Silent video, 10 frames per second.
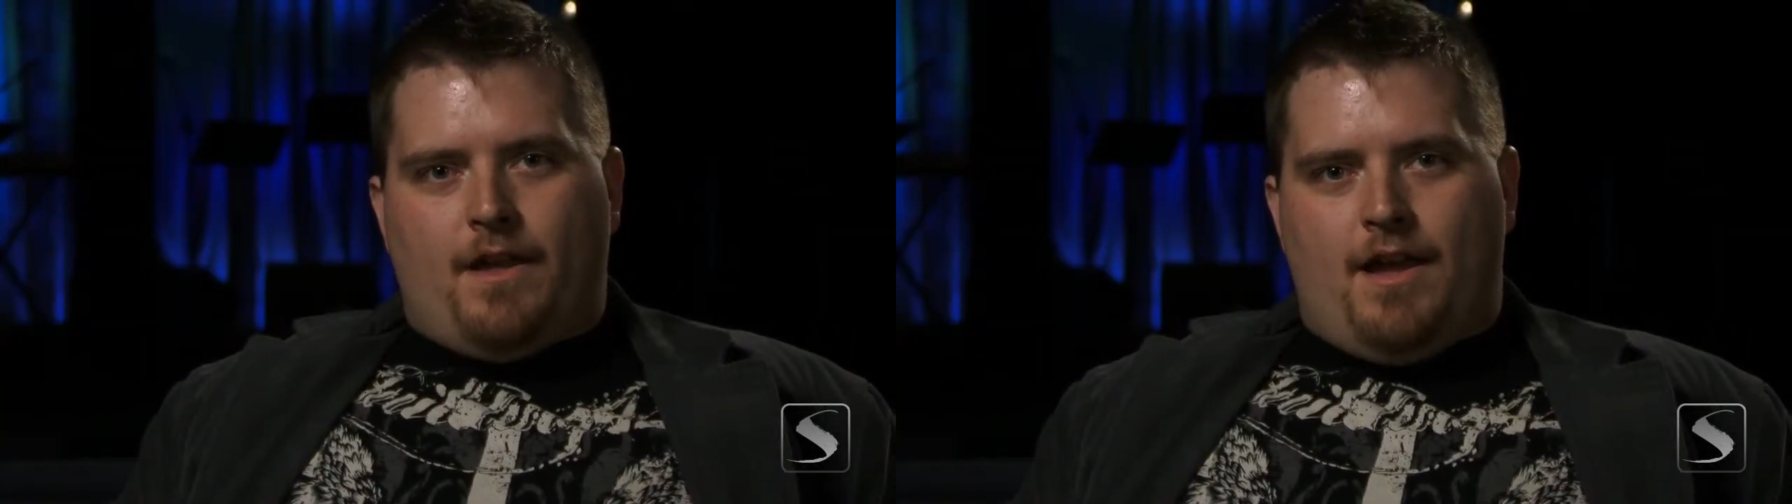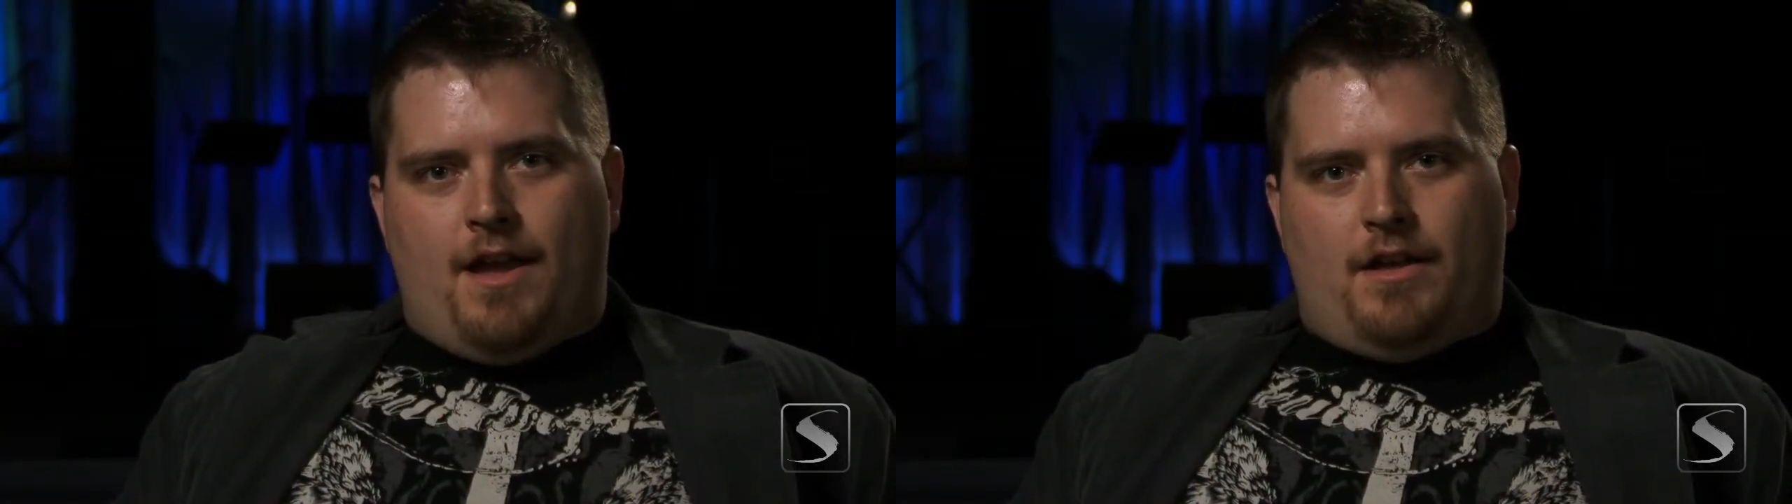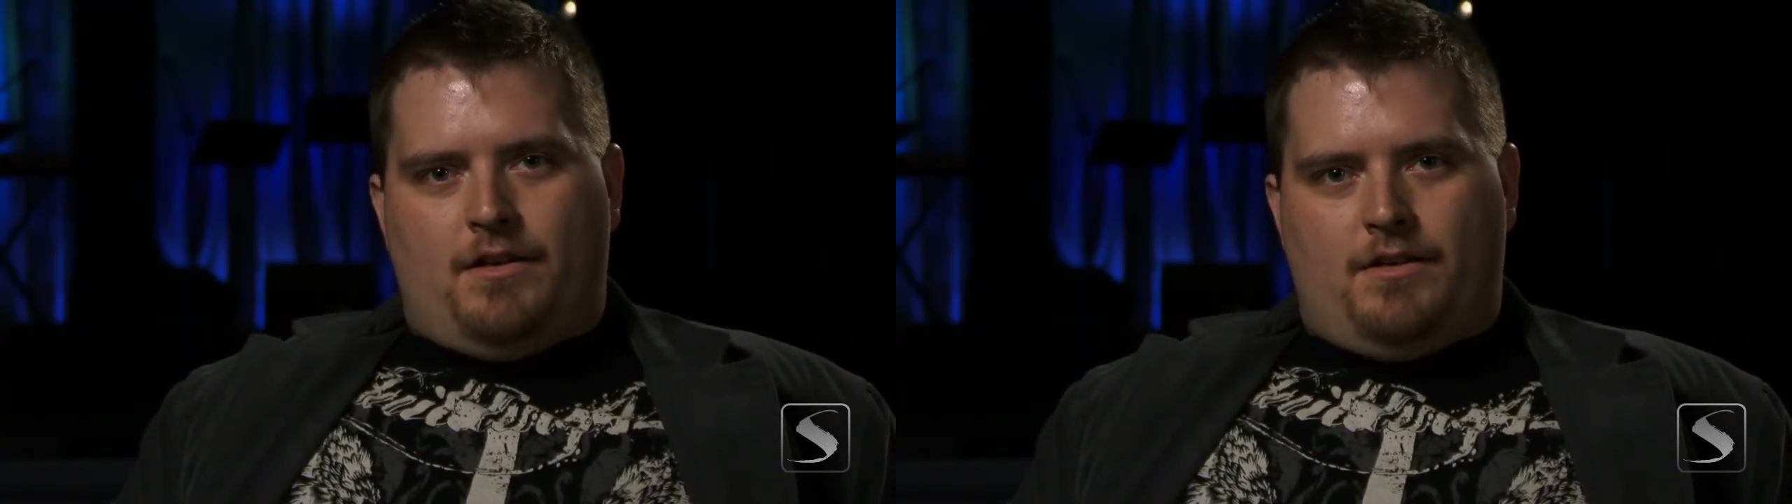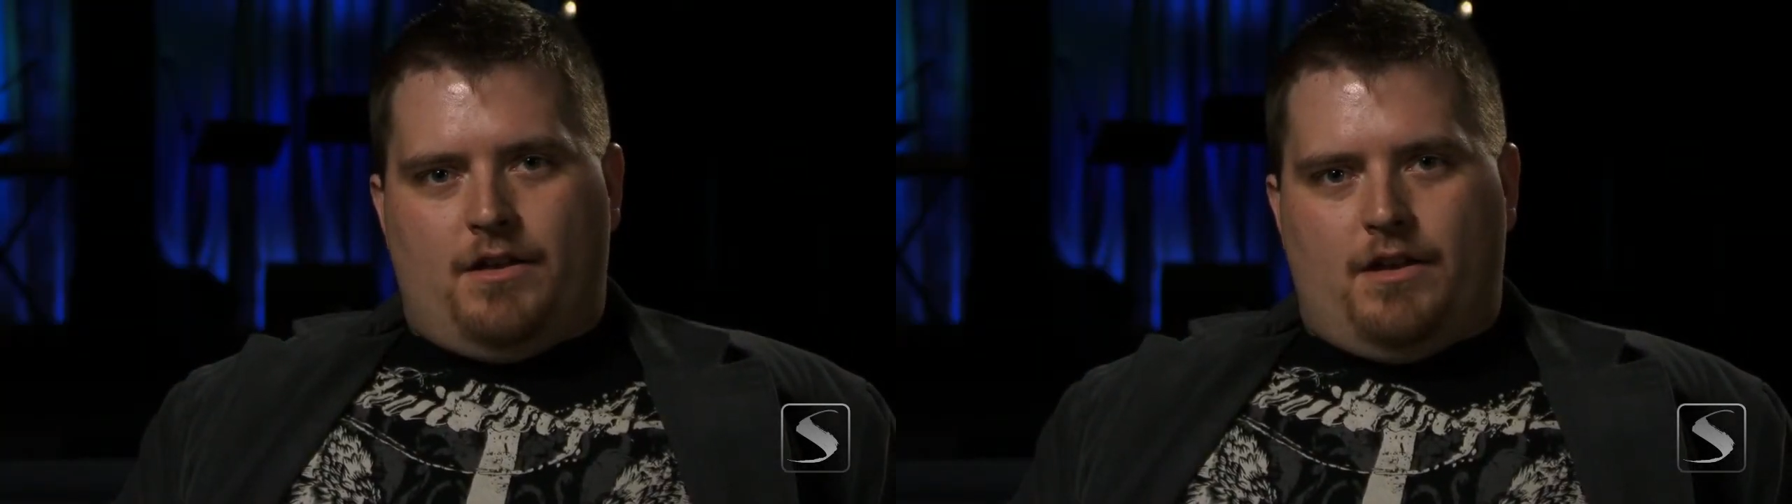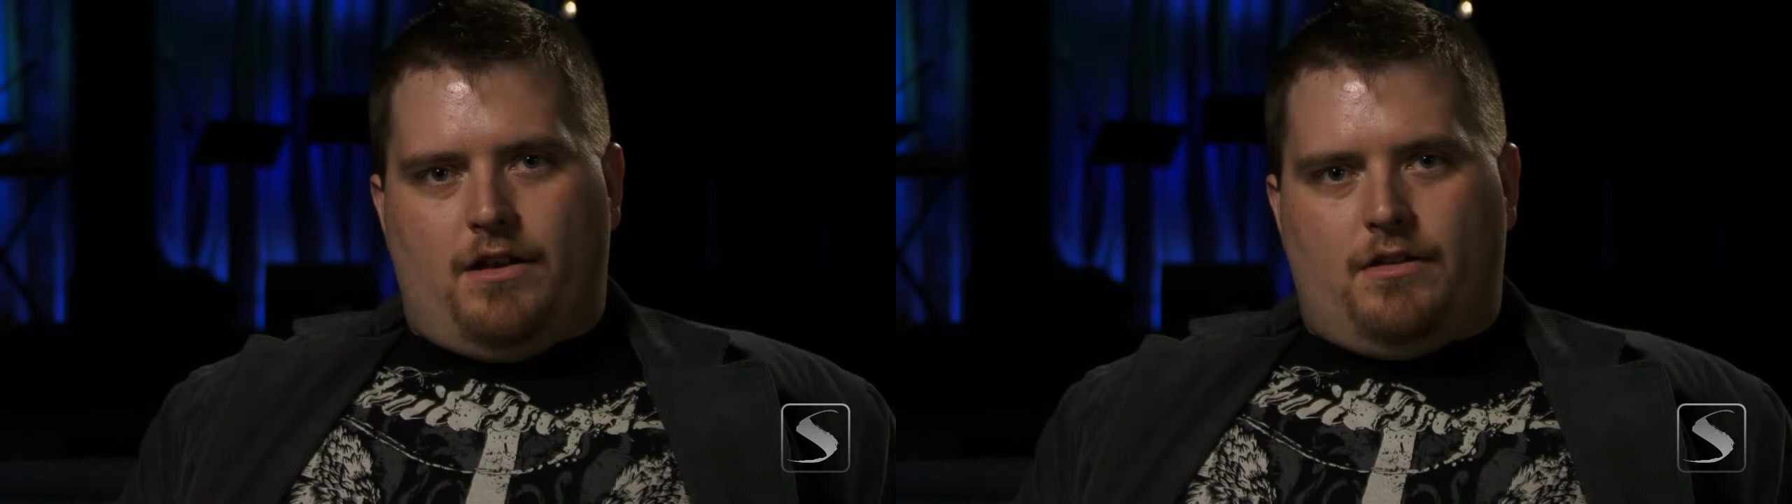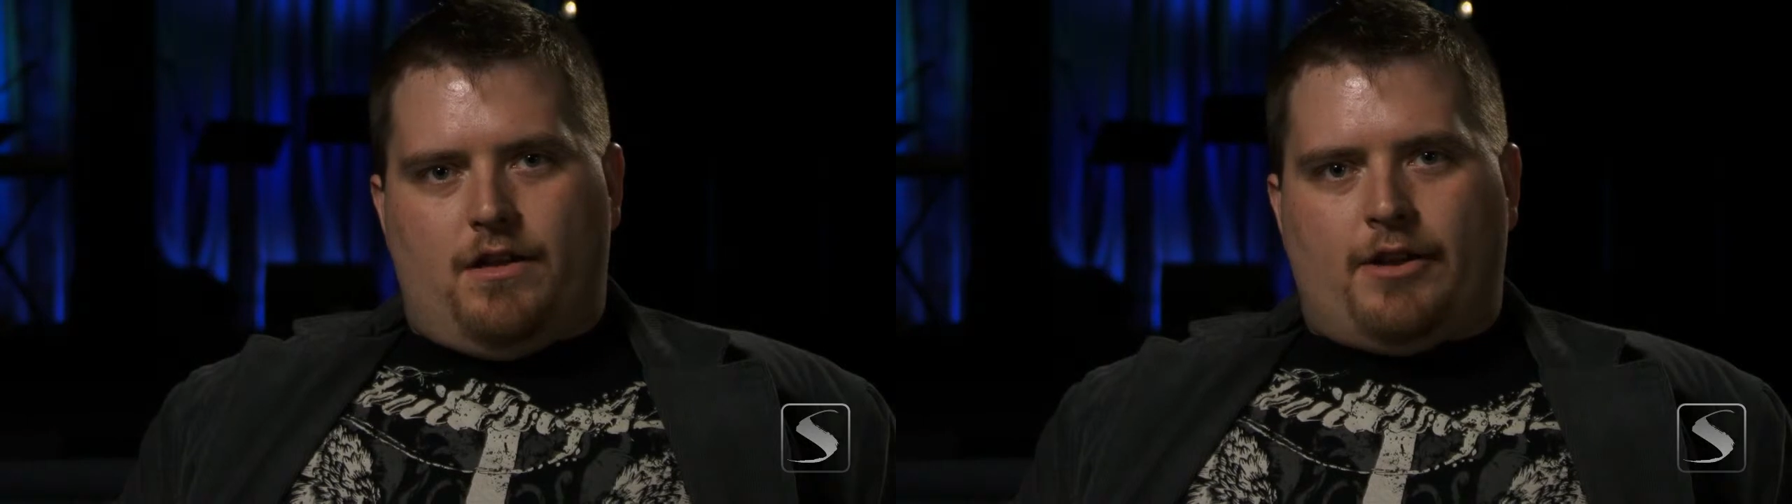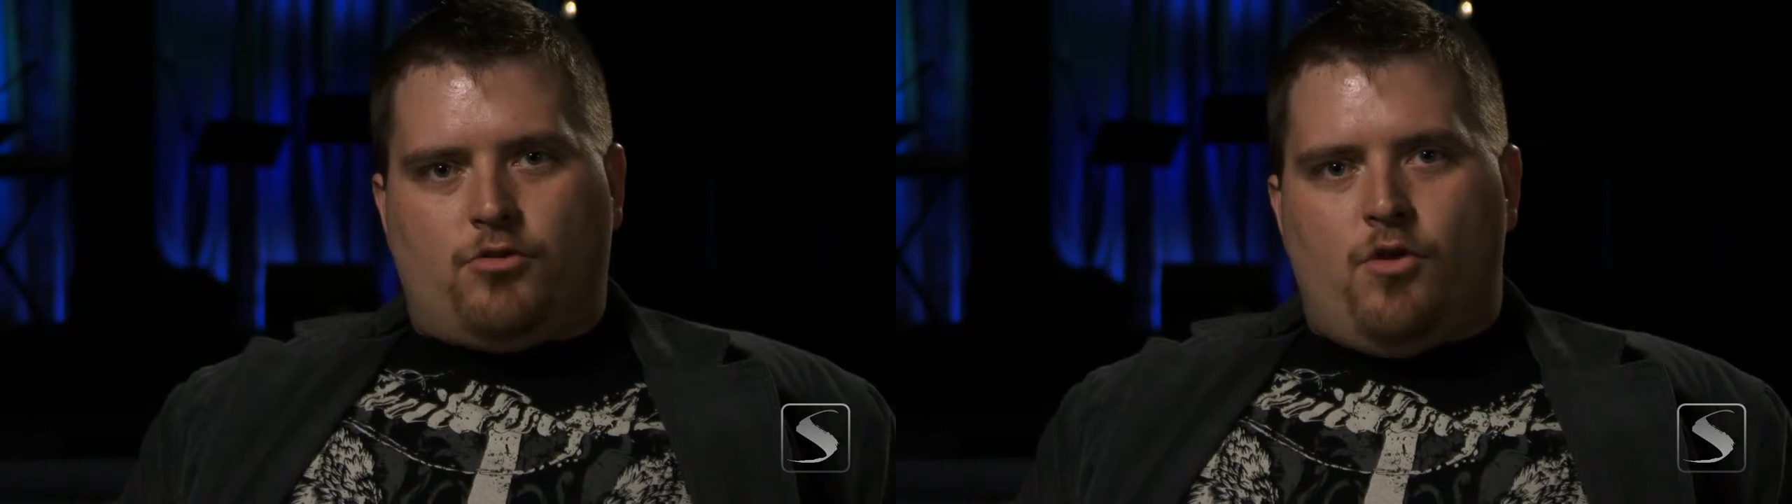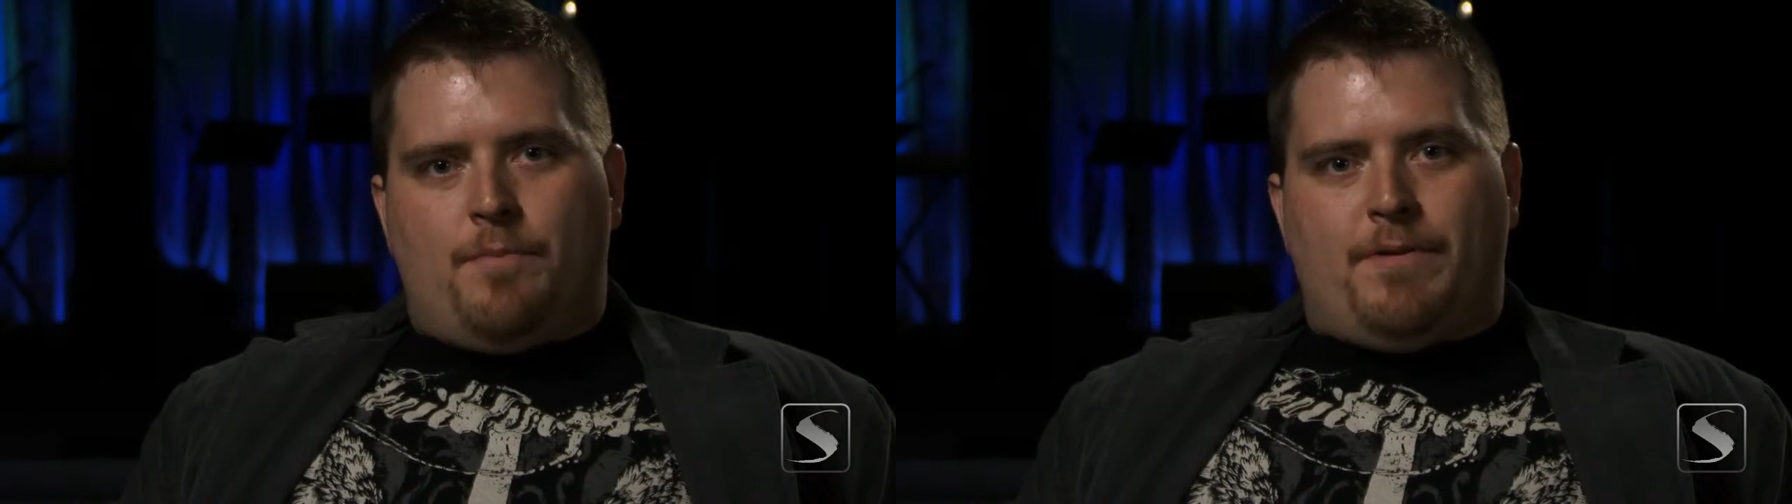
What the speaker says: and I grew